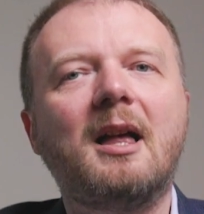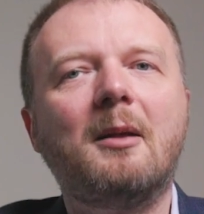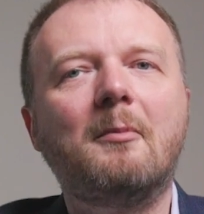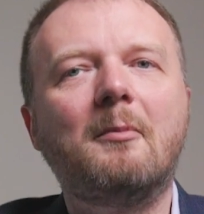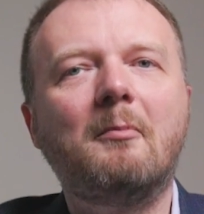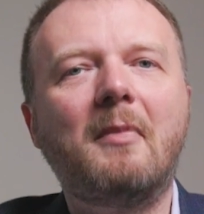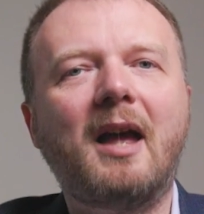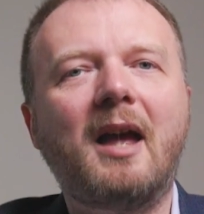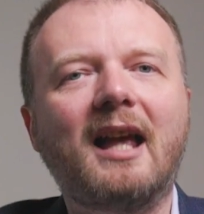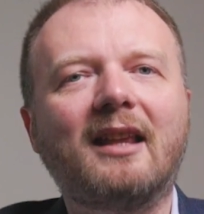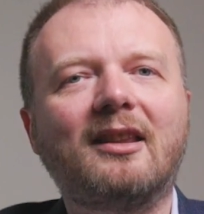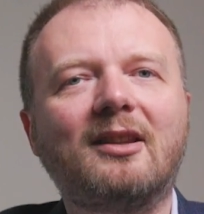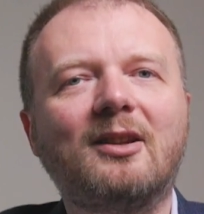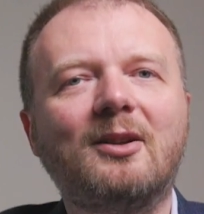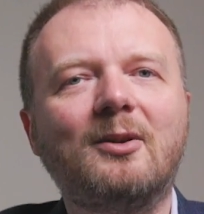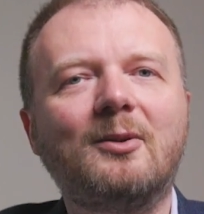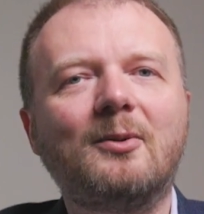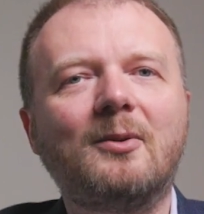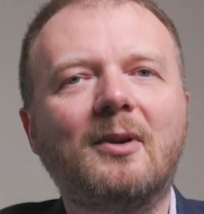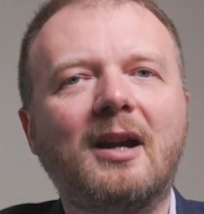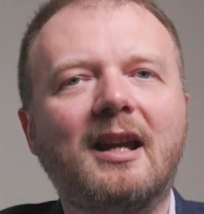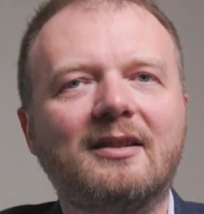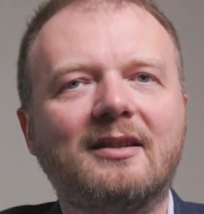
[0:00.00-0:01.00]

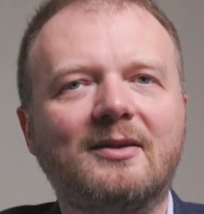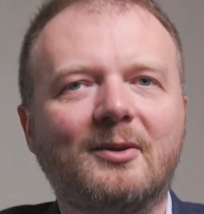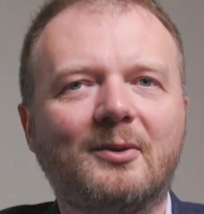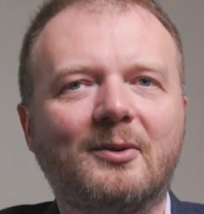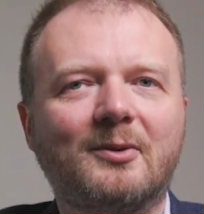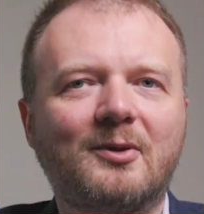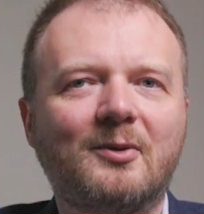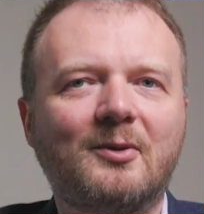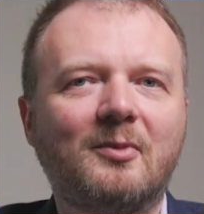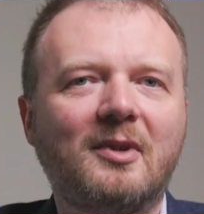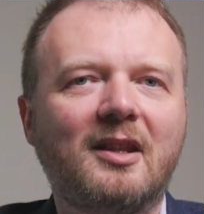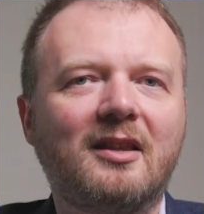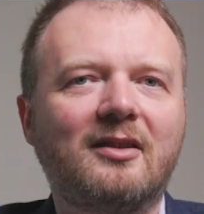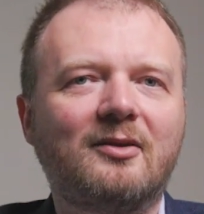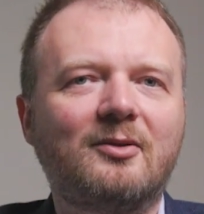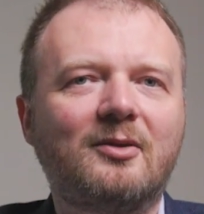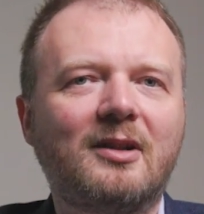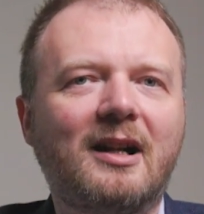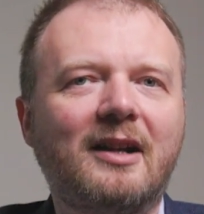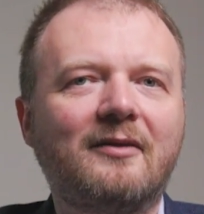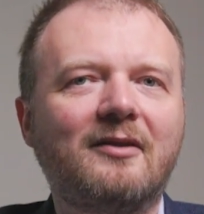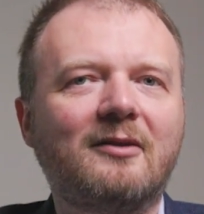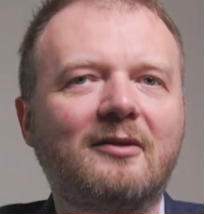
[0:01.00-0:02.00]
Matthew has also been the
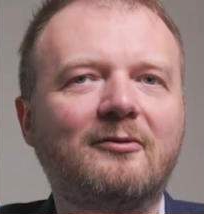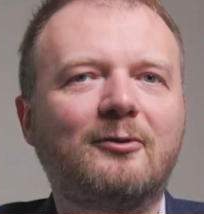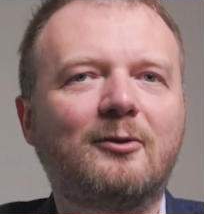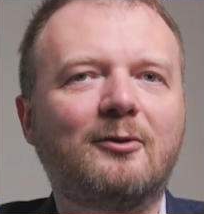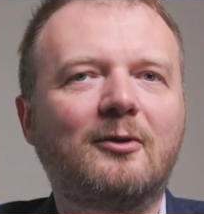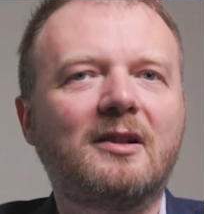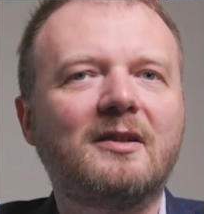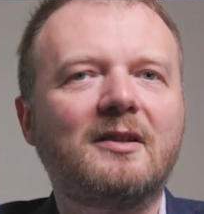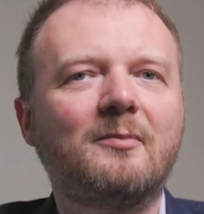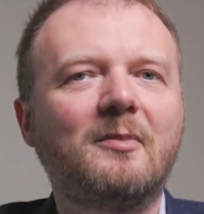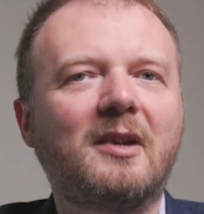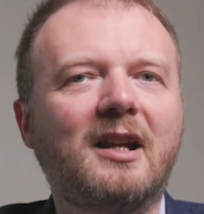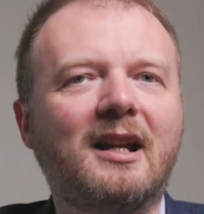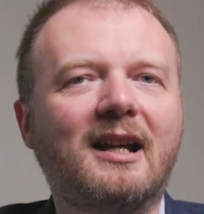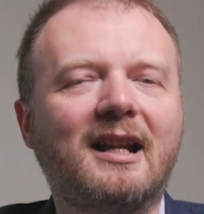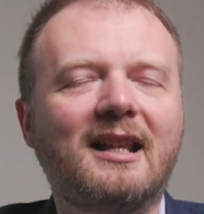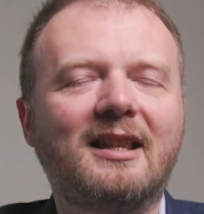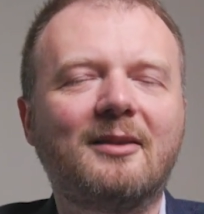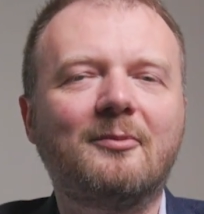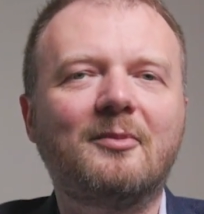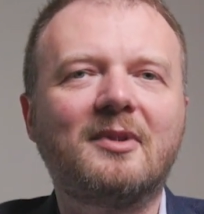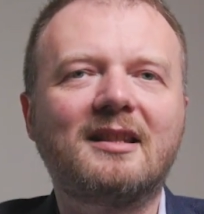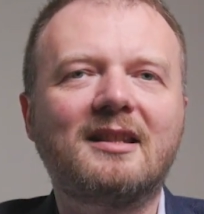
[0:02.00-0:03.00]
driving force behind
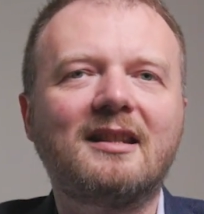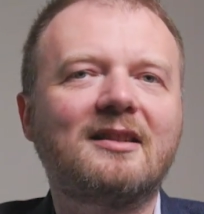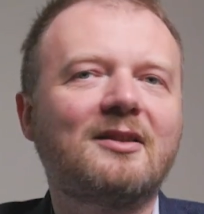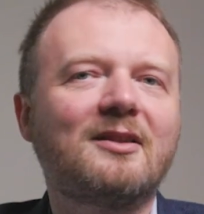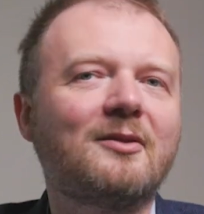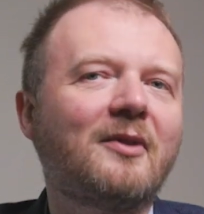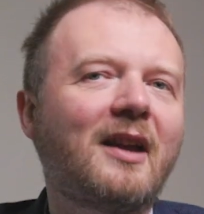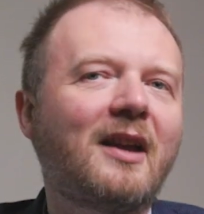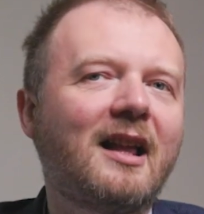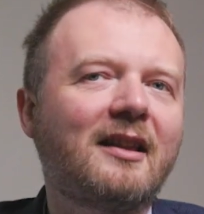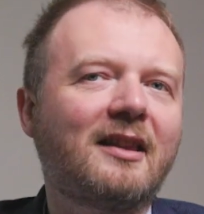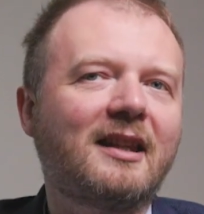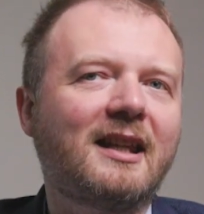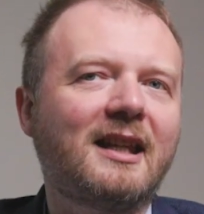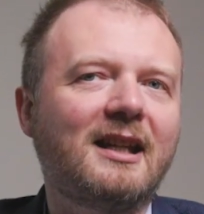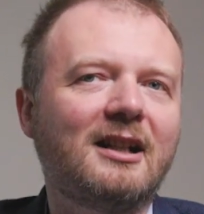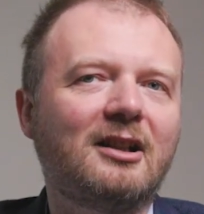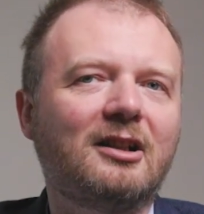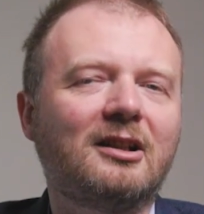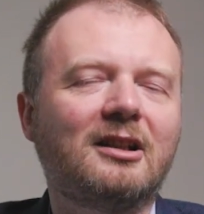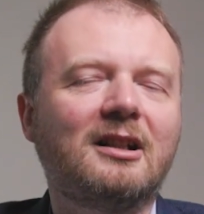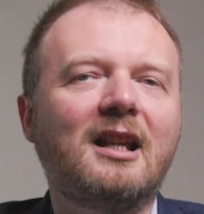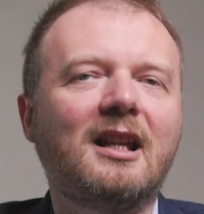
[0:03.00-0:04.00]
the Business of
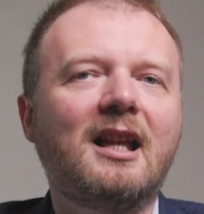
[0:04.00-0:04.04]
Healthcare,